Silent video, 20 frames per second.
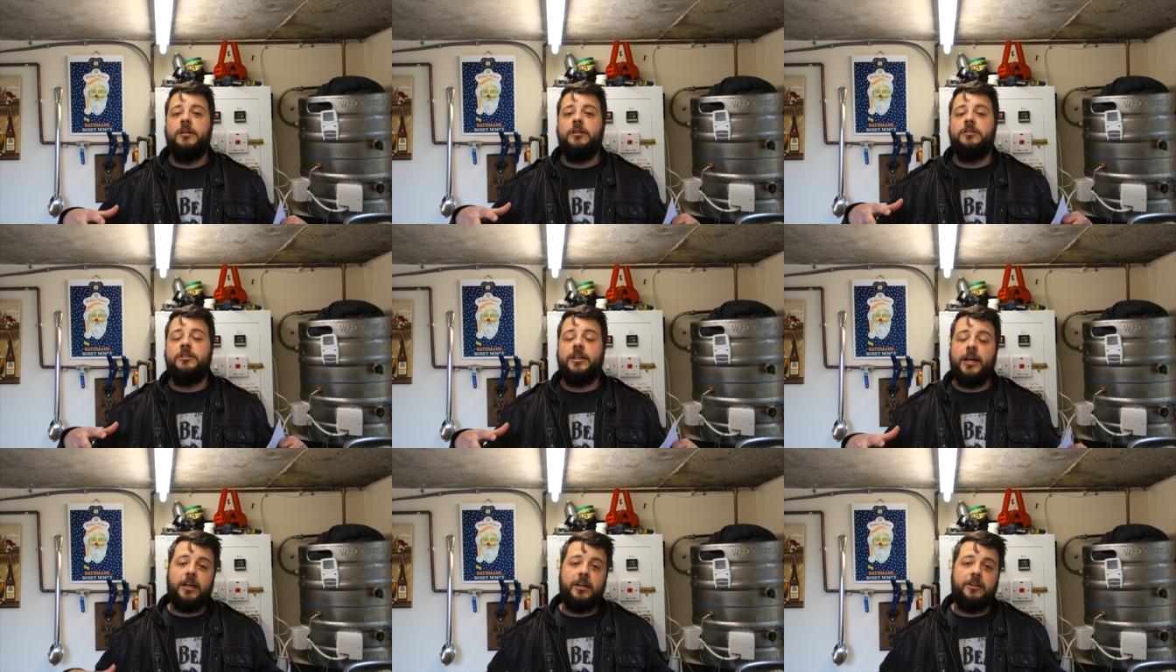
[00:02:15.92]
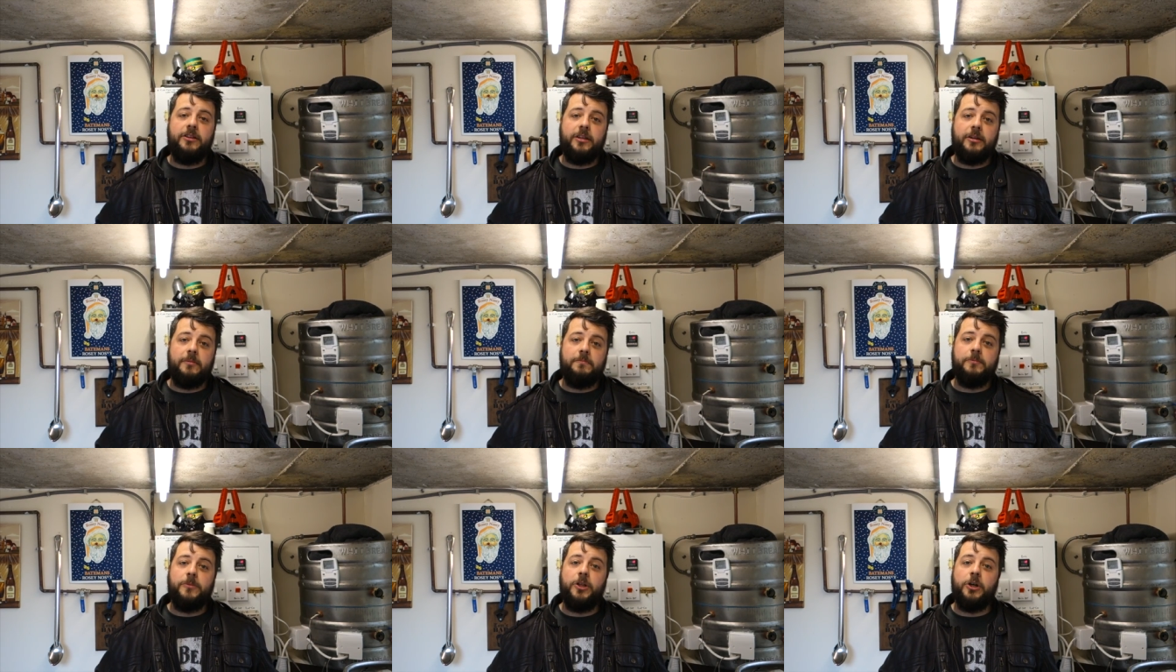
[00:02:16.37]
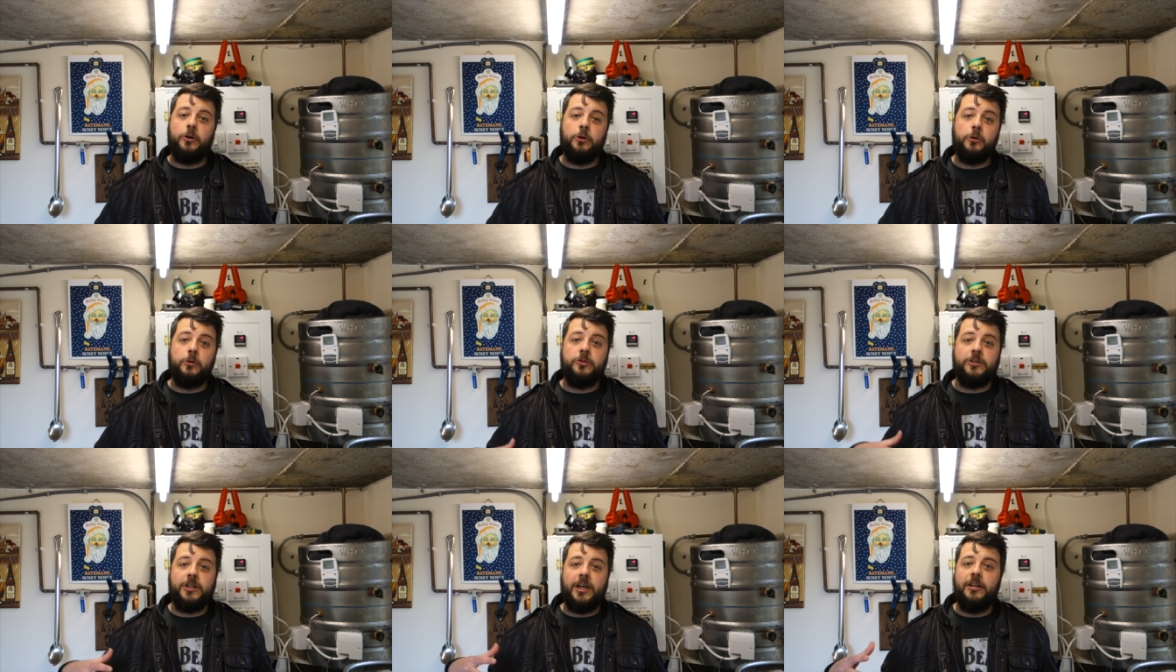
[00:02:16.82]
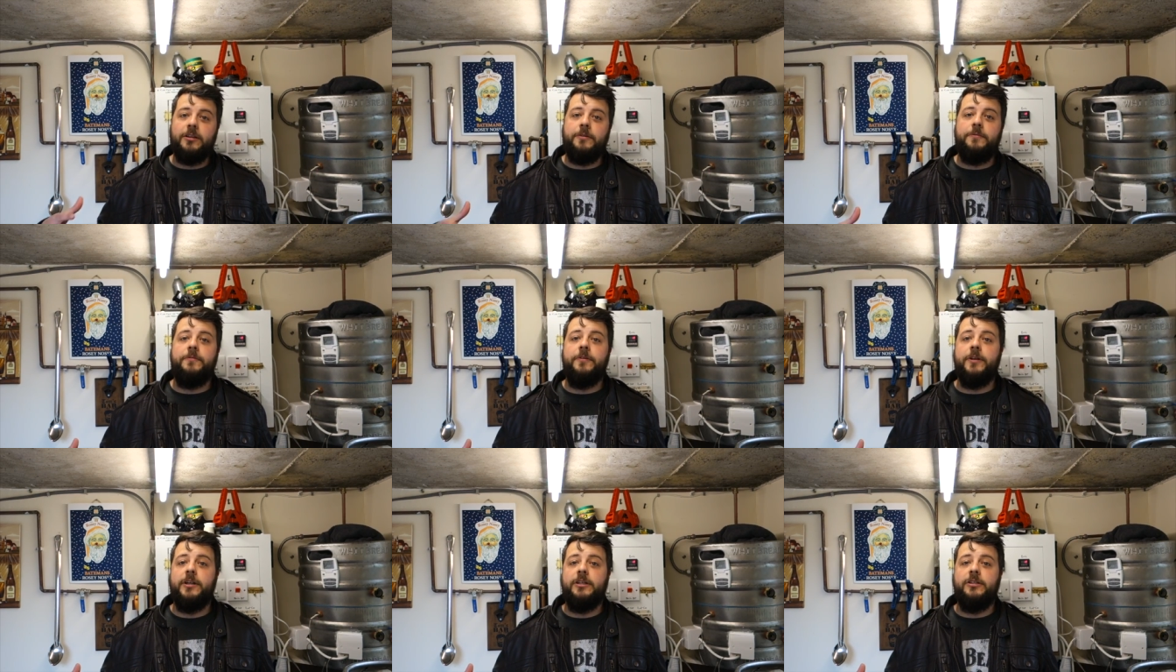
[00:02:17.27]
take the, the guts out of the
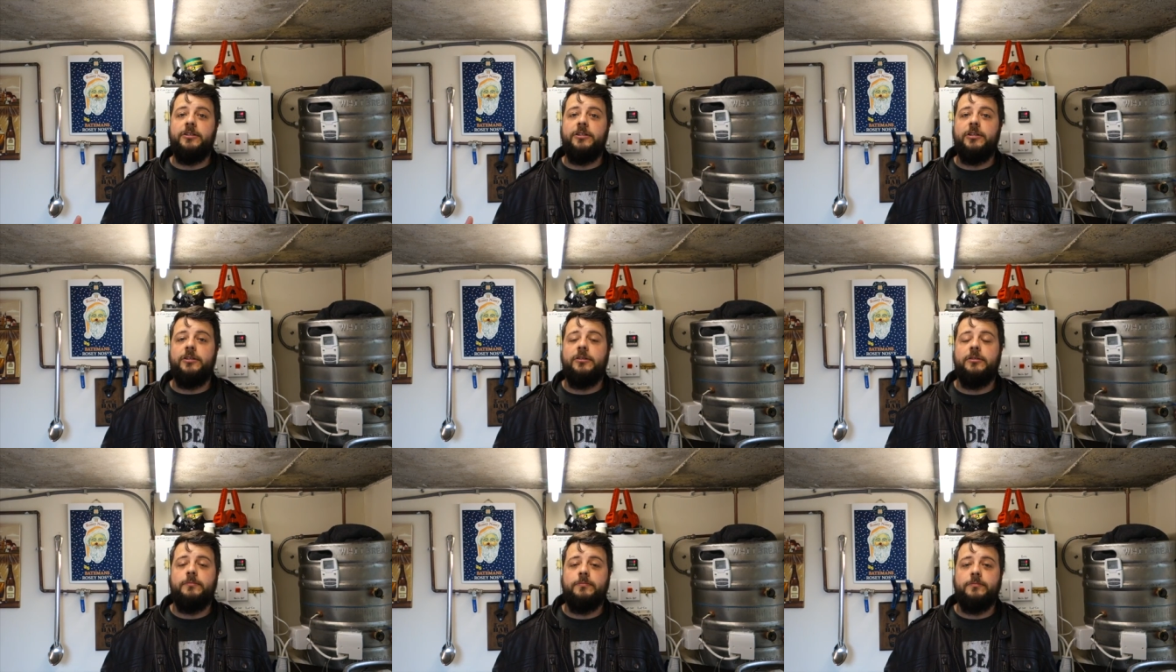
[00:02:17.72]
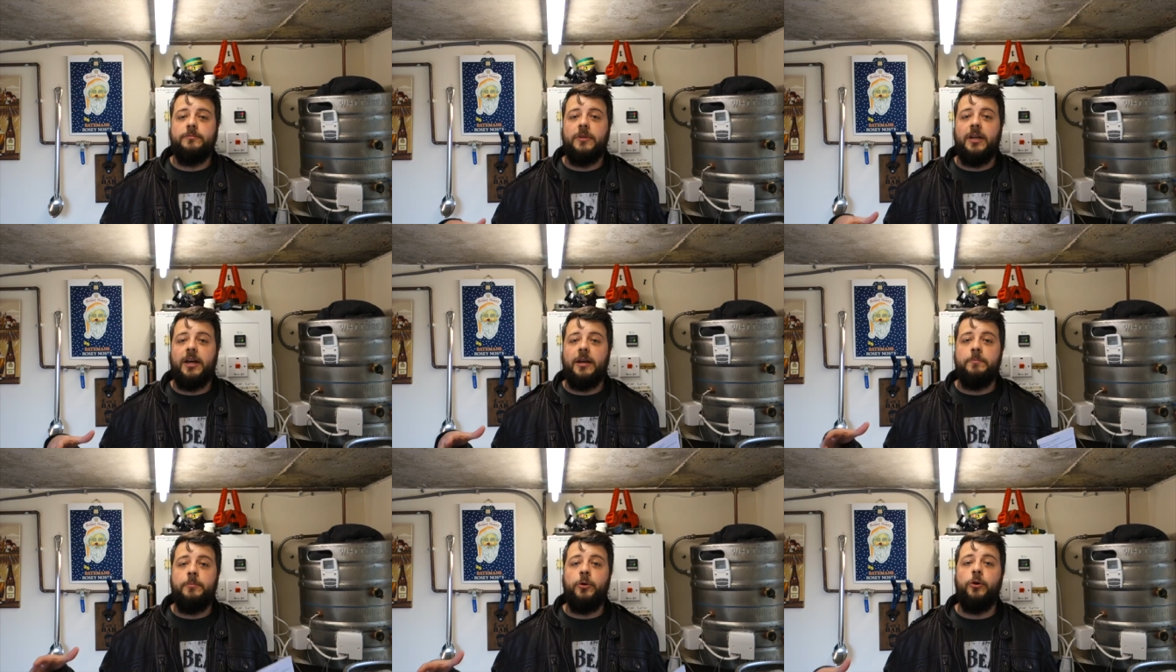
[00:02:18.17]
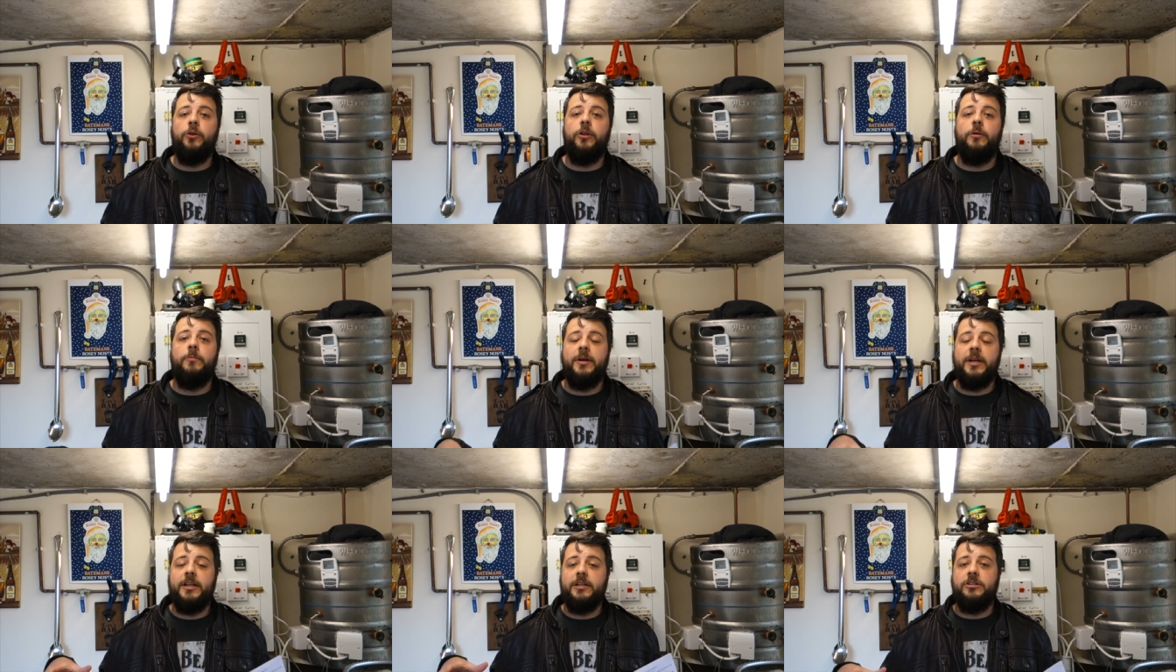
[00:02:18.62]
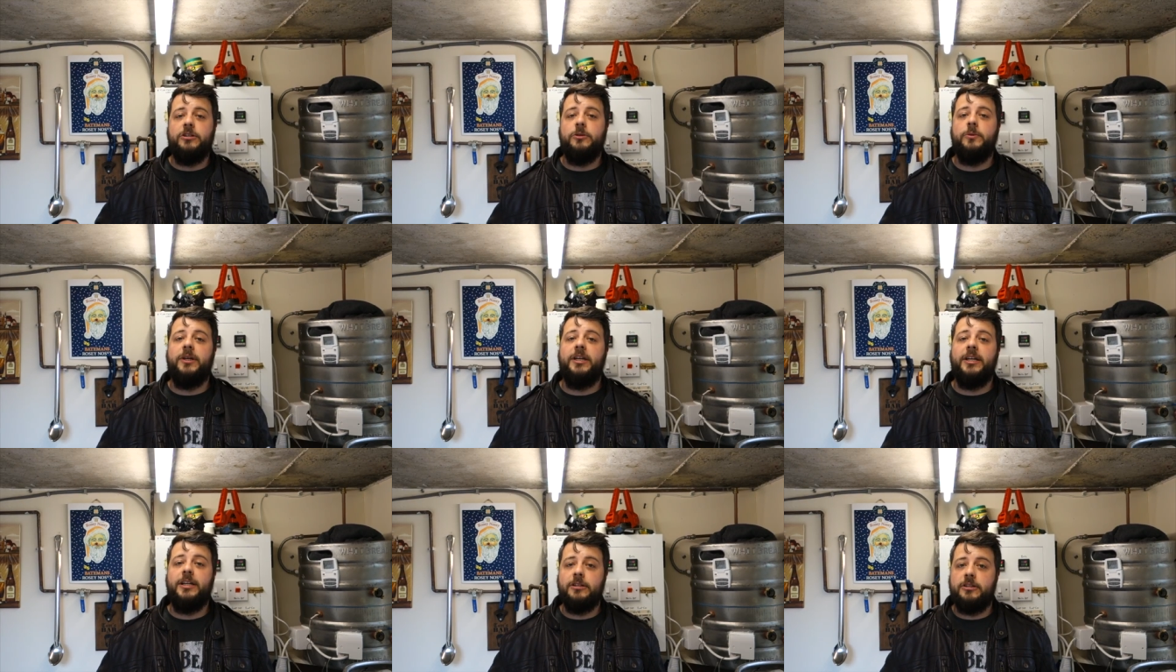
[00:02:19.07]
fridge and put them into
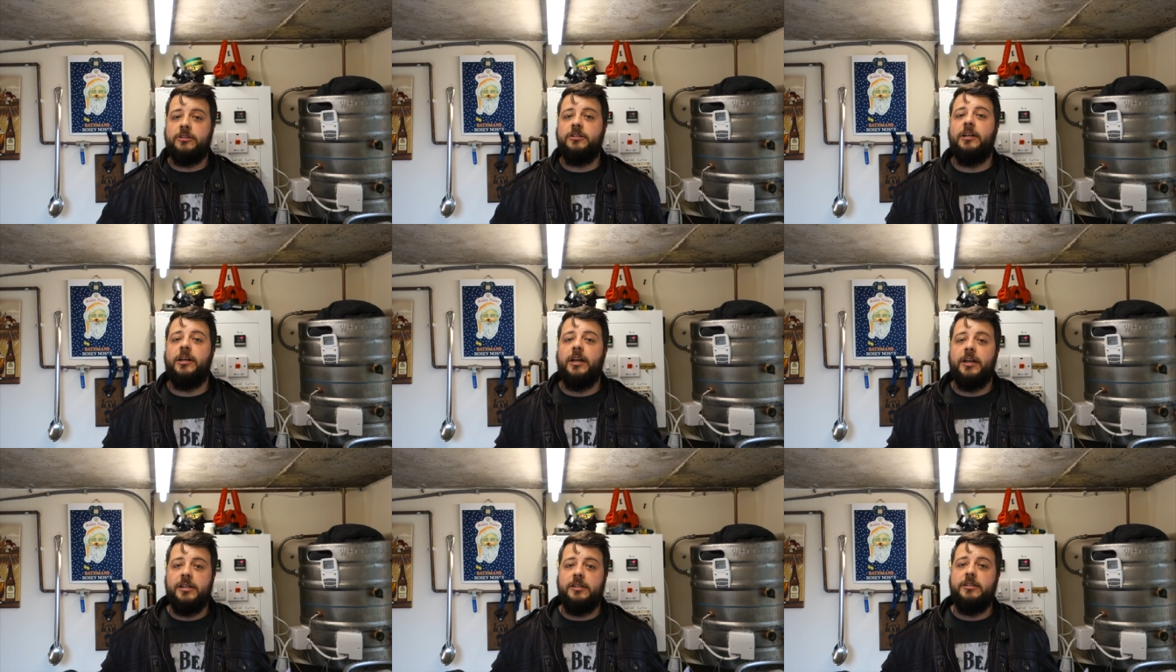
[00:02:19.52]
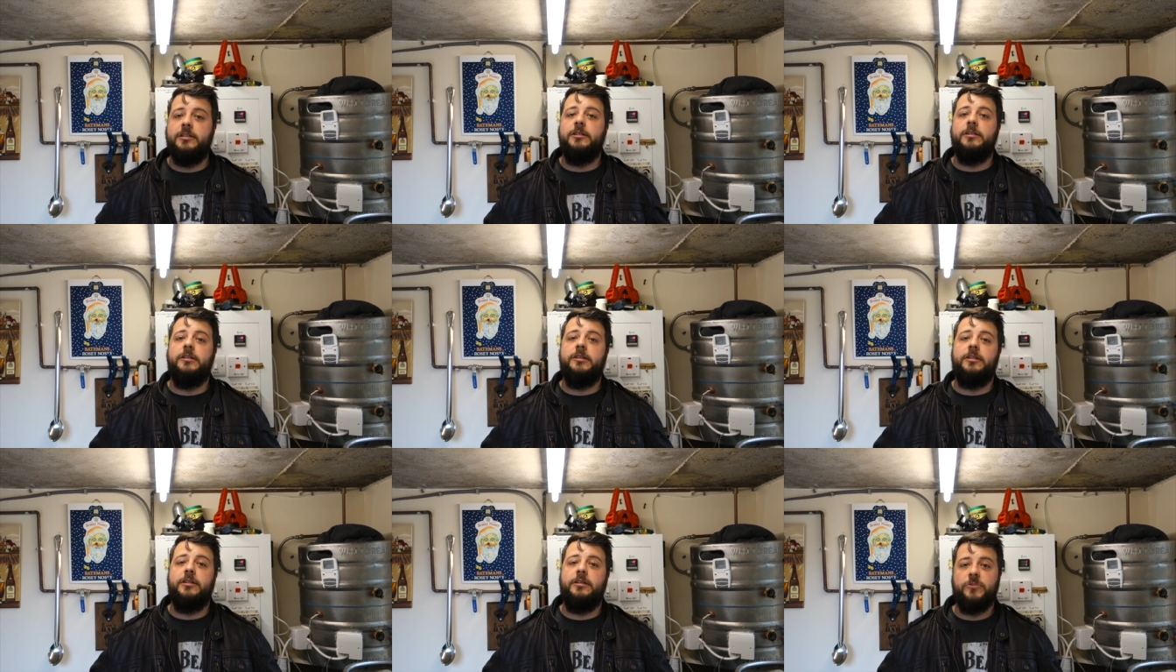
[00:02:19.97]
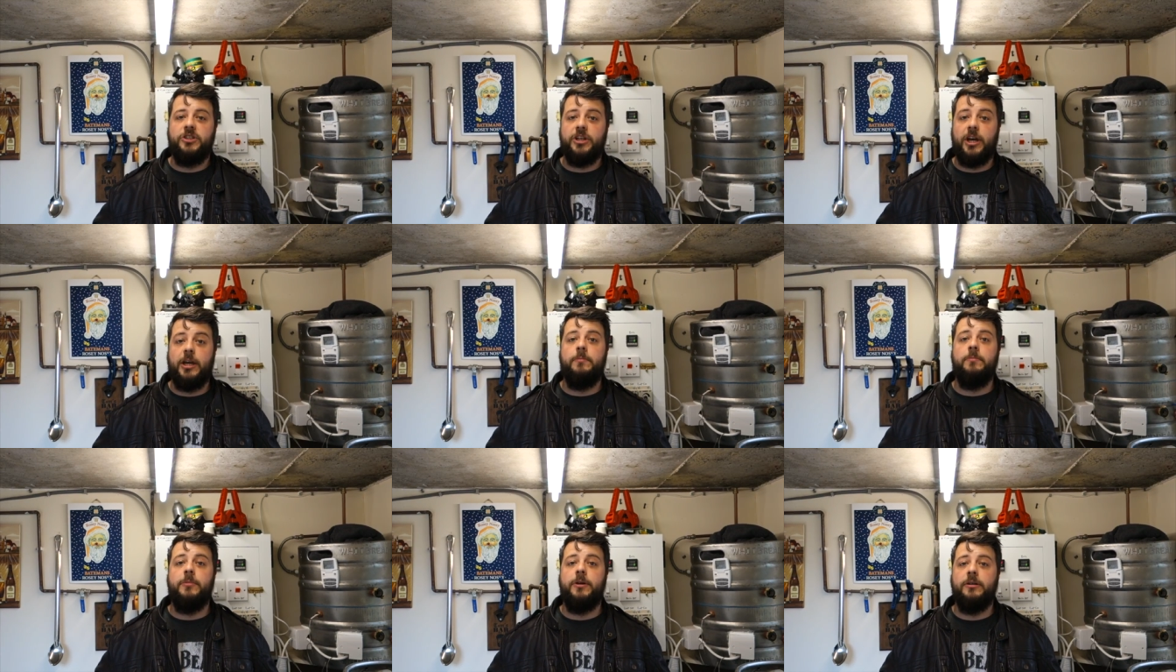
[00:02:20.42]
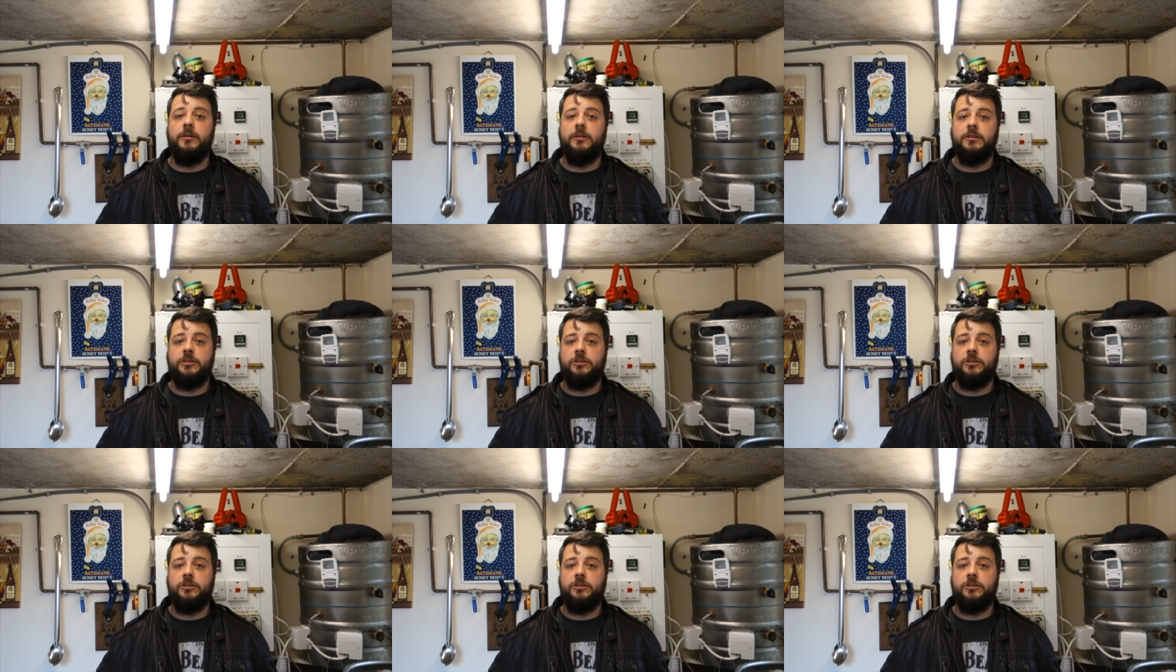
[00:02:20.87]
an insulated chamber.